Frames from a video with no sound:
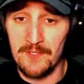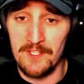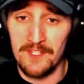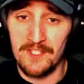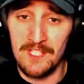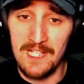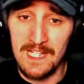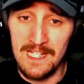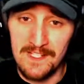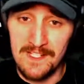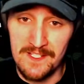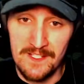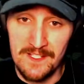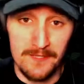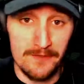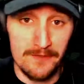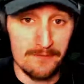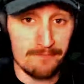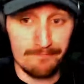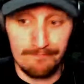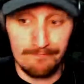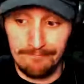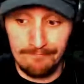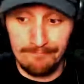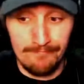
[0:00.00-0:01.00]
things, and,
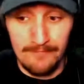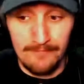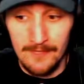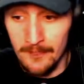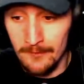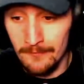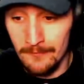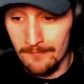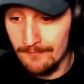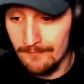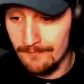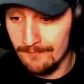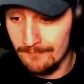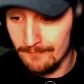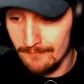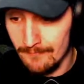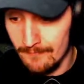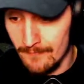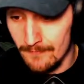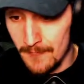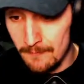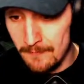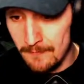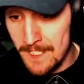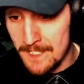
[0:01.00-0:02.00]

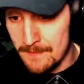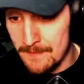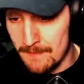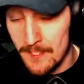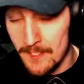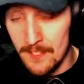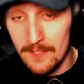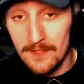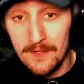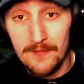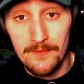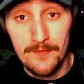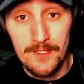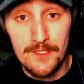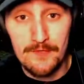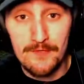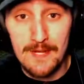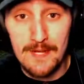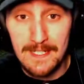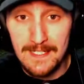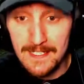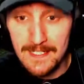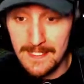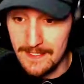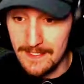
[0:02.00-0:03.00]
like baseball, 3
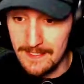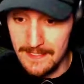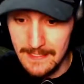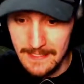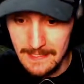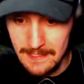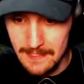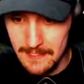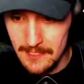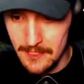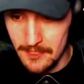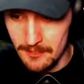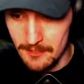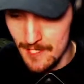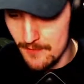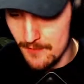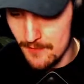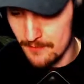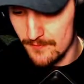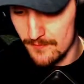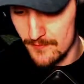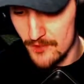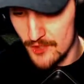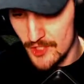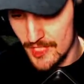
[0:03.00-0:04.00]
strikes, you're
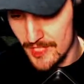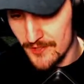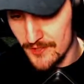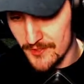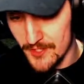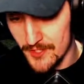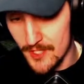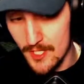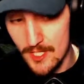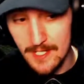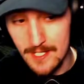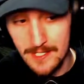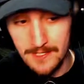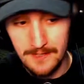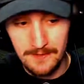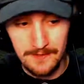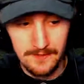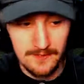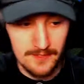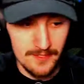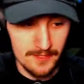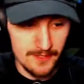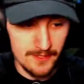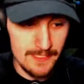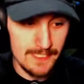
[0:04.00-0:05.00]
out, channel's gone,
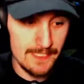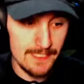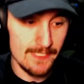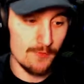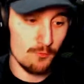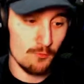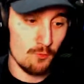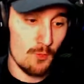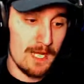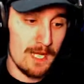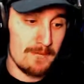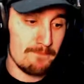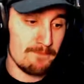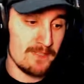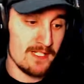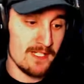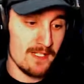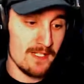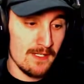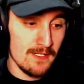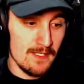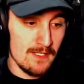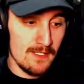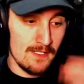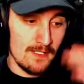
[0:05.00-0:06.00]
deleted, wiped,
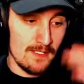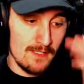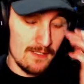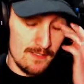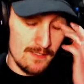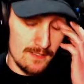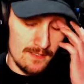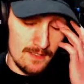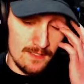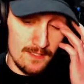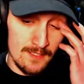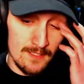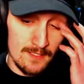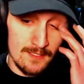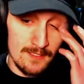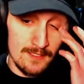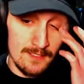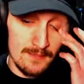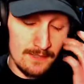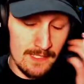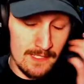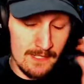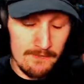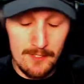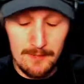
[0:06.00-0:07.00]

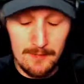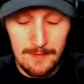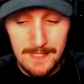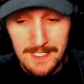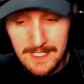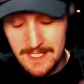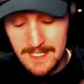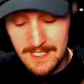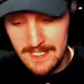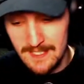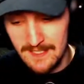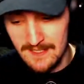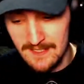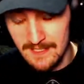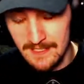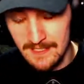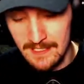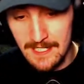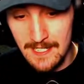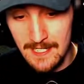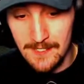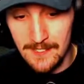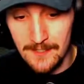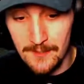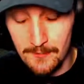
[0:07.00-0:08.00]
never to be seen
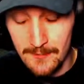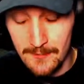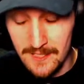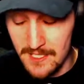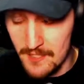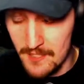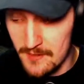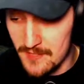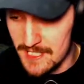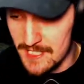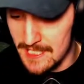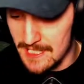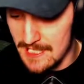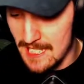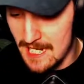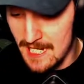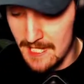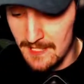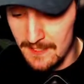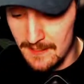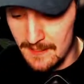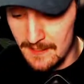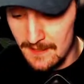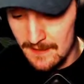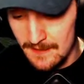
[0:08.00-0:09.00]
again or be used
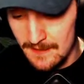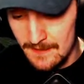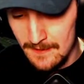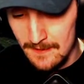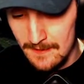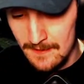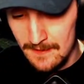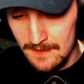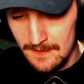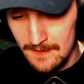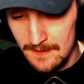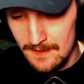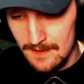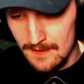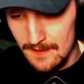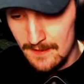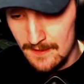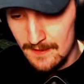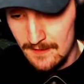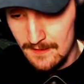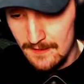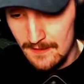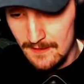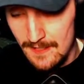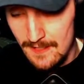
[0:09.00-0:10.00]
again.
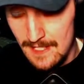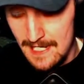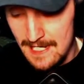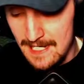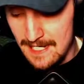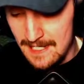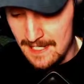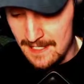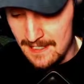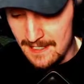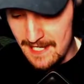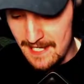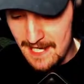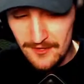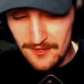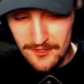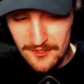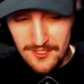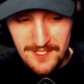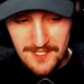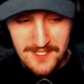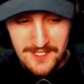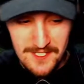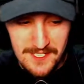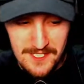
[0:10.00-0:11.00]
And
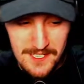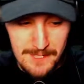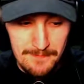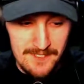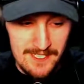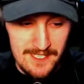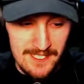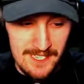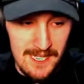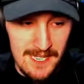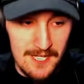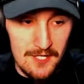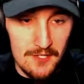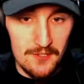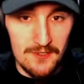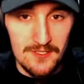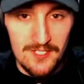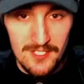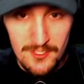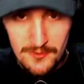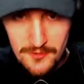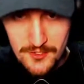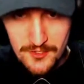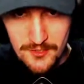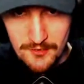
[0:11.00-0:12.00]
EightThoughts is up to now
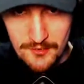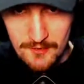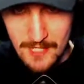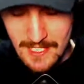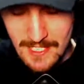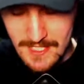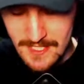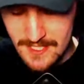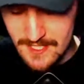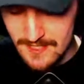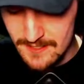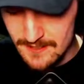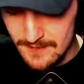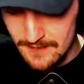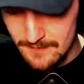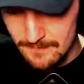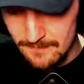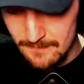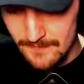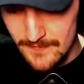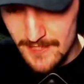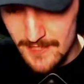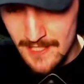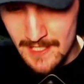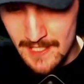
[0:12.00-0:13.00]
2 strikes
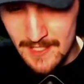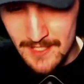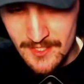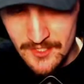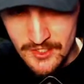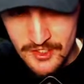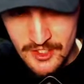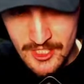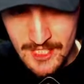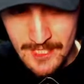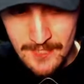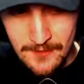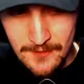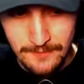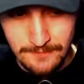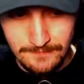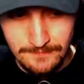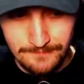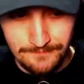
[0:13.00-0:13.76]
on his channel,